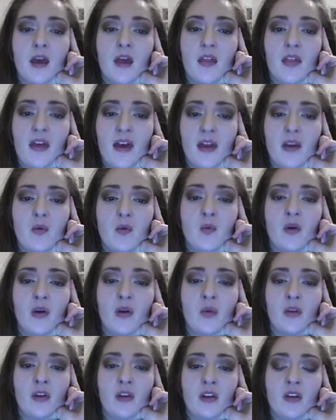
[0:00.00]
Then what
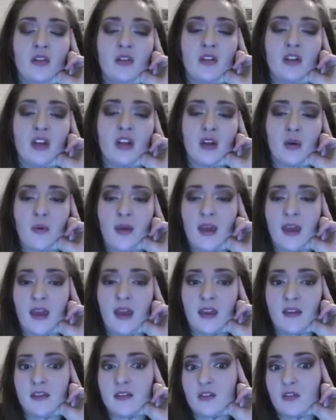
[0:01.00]
I want you to do
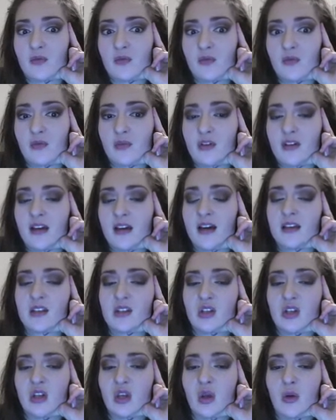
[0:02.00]
is for
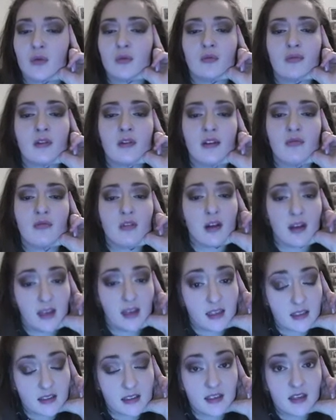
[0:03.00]
task 2,
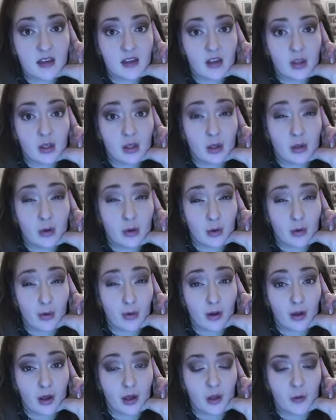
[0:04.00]
rewrite
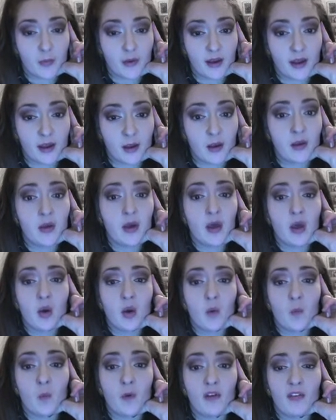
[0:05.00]
your opening
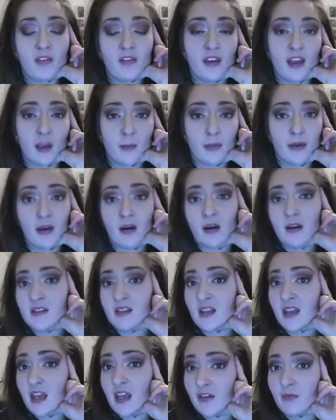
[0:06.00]
with the EBI,
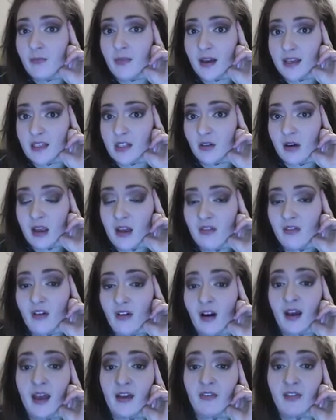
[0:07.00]
so the even better if,
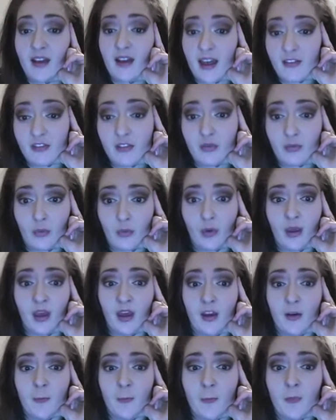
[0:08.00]
I have left for
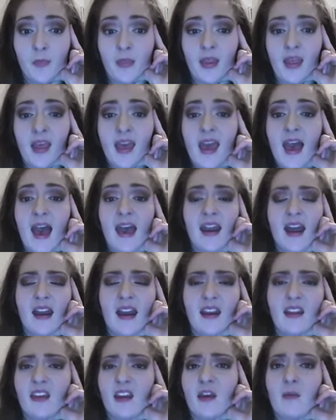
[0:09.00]
you. And
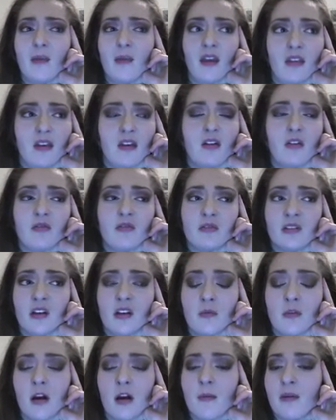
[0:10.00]
anything you may think of, so
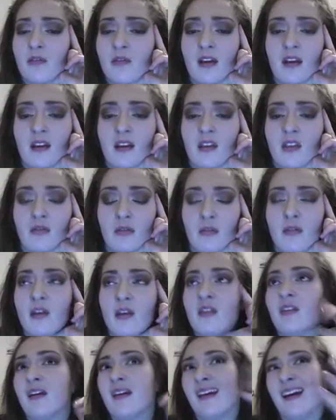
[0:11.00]
you might be reading through it
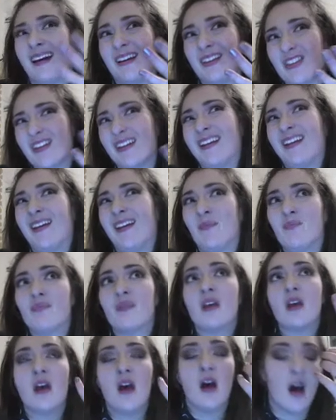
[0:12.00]
and think, actually,
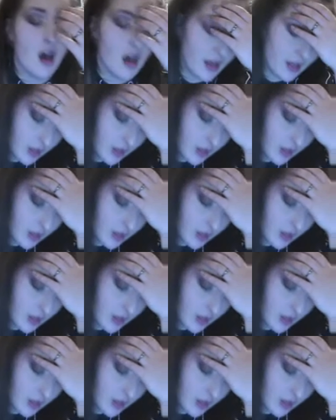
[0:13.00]
I